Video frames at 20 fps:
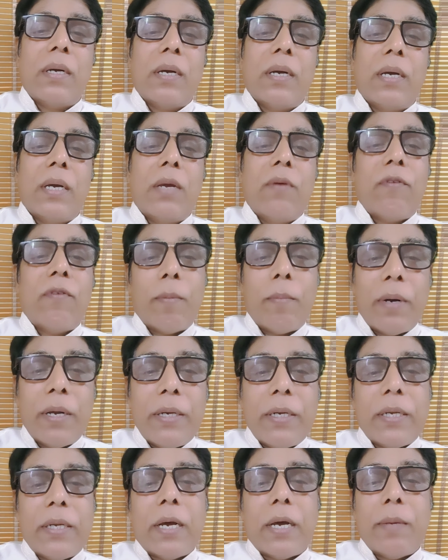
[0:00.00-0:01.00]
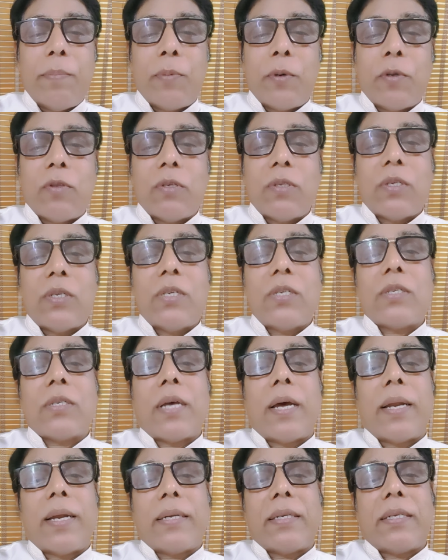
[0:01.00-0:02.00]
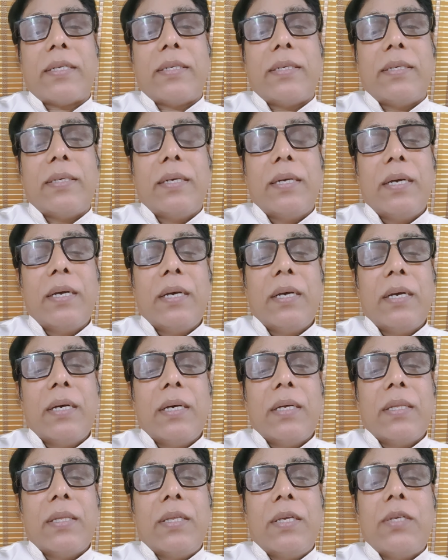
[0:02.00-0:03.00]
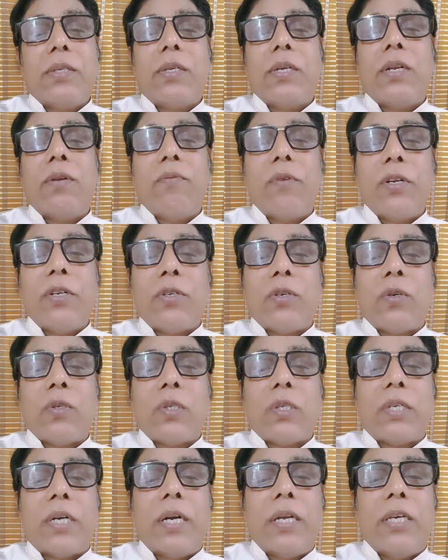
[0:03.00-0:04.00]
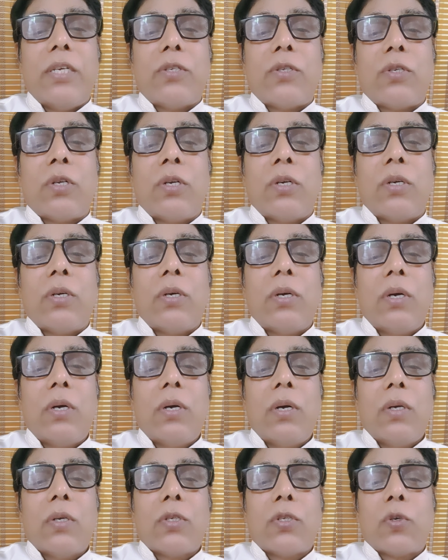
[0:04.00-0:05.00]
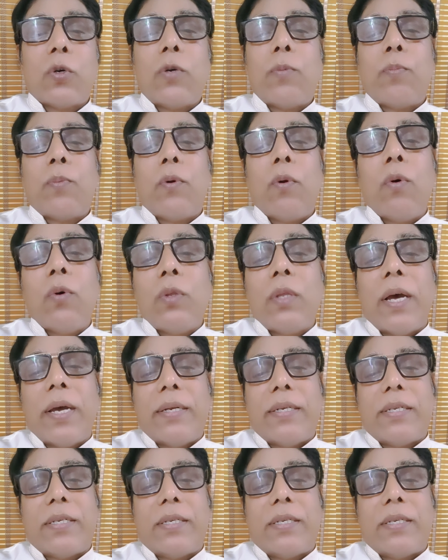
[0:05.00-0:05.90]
If MIT hypothesis is correct, these in vitro studies should prove that